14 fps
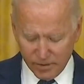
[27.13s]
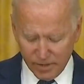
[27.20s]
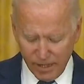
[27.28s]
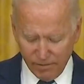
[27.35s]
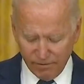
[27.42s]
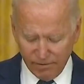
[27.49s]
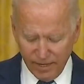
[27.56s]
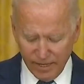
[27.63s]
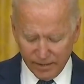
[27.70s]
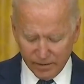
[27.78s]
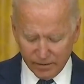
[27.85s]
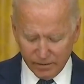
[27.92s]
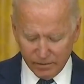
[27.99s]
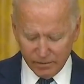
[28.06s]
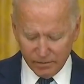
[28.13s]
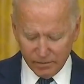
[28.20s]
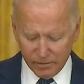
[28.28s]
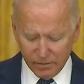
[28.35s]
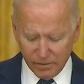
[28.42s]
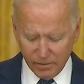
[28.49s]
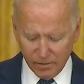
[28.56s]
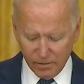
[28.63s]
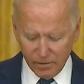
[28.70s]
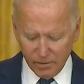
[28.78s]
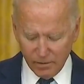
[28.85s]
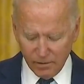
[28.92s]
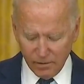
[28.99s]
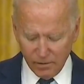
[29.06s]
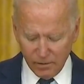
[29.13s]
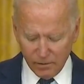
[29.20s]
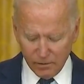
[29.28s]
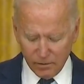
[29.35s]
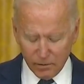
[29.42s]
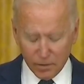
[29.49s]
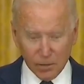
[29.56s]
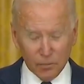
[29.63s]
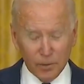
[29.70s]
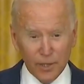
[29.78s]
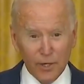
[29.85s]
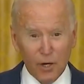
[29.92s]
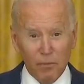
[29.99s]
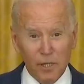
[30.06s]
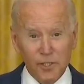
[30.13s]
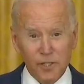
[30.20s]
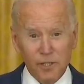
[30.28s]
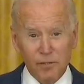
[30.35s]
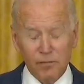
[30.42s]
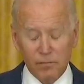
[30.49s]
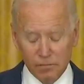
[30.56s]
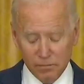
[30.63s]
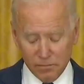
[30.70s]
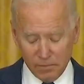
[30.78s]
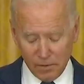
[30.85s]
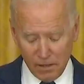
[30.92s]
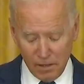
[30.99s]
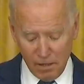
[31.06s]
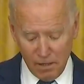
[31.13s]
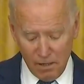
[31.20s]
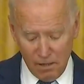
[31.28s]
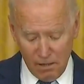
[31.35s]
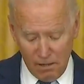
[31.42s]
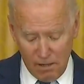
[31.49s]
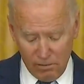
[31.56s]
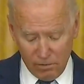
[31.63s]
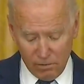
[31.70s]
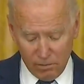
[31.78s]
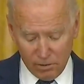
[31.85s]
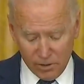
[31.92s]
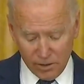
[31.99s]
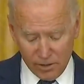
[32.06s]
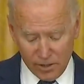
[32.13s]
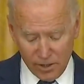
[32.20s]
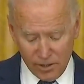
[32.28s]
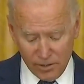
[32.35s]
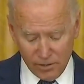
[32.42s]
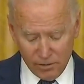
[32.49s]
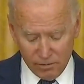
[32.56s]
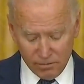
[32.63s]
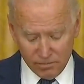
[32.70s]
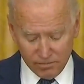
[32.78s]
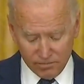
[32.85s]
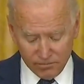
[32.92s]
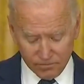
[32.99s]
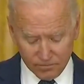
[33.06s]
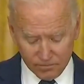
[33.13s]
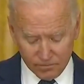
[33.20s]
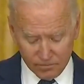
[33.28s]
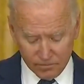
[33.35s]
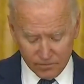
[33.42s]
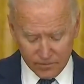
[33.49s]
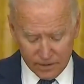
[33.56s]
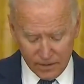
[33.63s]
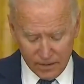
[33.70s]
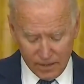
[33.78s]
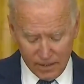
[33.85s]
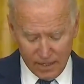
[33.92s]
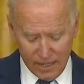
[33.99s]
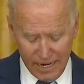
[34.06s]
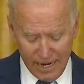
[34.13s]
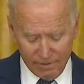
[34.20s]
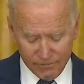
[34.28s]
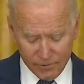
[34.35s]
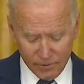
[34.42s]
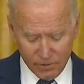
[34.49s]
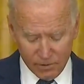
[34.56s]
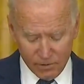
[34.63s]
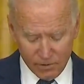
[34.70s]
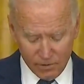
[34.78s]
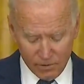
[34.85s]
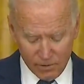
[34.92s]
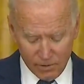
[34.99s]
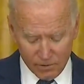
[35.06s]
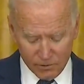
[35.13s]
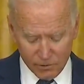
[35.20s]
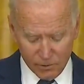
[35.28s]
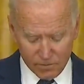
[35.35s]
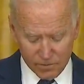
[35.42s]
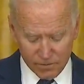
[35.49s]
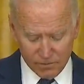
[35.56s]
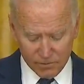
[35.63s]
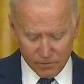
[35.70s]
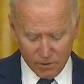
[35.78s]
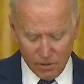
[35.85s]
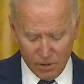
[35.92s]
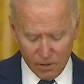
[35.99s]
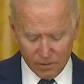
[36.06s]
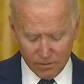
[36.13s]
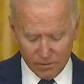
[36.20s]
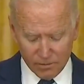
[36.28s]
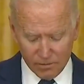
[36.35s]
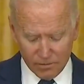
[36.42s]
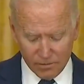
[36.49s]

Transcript: Steadfast. We will complete our mission, and we will continue after our troops are withdrawn.